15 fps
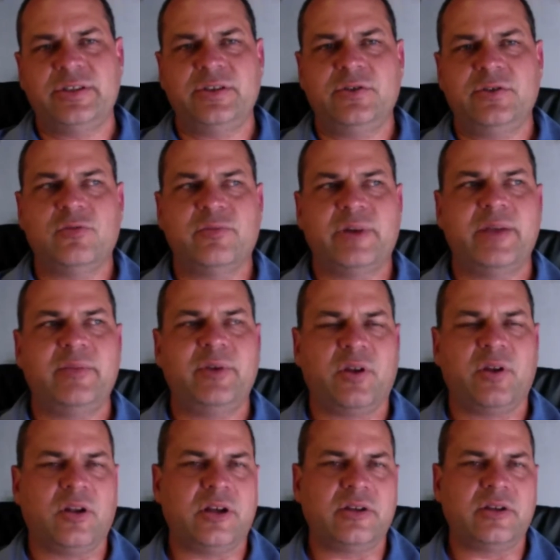or maybe on
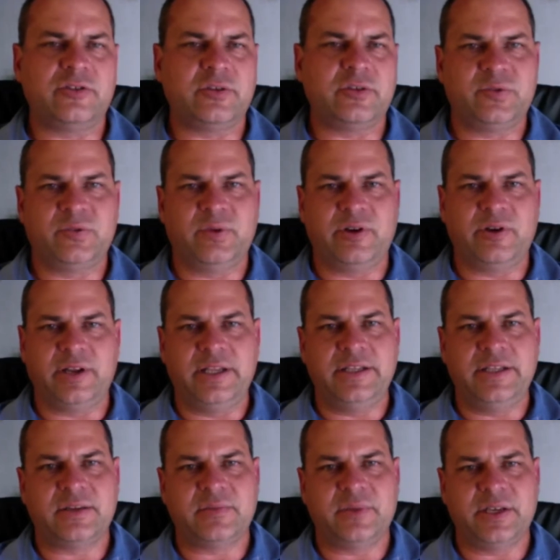long trips where I need
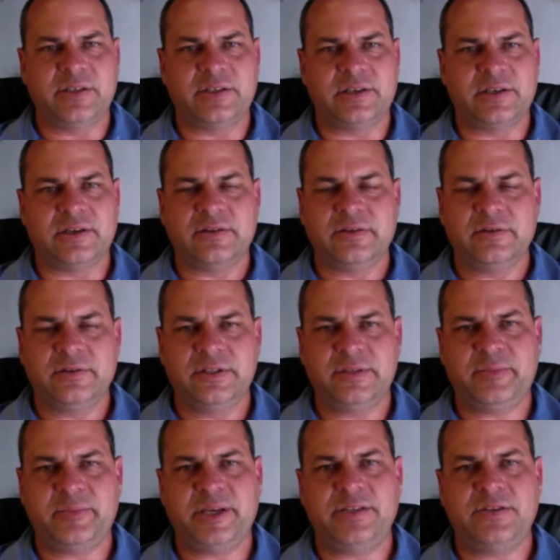some extra
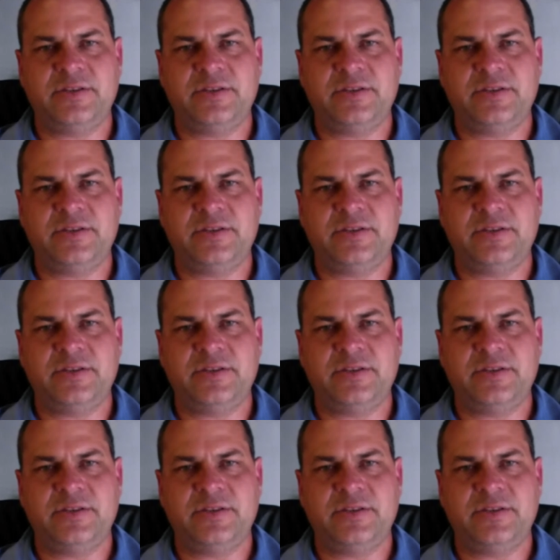space,